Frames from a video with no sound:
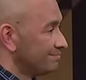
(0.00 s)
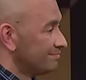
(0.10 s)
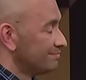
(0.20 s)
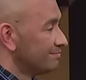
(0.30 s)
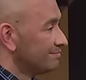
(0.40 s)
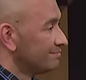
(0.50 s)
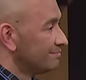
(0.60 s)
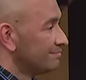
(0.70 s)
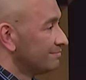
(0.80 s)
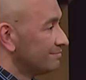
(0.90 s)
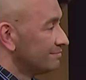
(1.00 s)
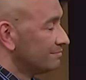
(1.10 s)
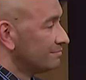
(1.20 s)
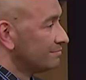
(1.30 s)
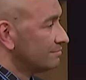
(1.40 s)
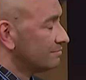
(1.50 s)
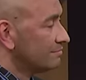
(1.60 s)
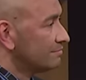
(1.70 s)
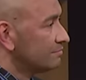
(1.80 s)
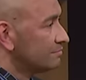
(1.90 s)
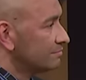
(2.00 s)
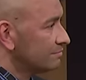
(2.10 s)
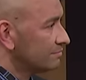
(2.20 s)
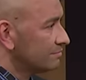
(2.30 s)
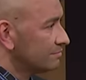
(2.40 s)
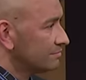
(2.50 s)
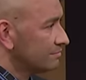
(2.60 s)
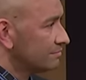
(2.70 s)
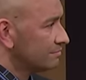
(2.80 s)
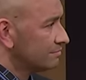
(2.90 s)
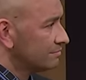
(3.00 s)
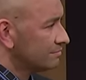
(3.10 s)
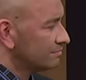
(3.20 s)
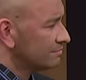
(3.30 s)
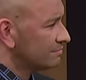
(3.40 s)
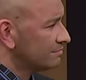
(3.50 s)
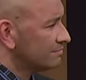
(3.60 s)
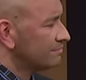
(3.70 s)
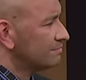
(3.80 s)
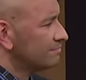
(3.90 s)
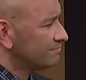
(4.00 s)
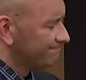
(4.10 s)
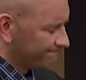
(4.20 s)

(not speaking)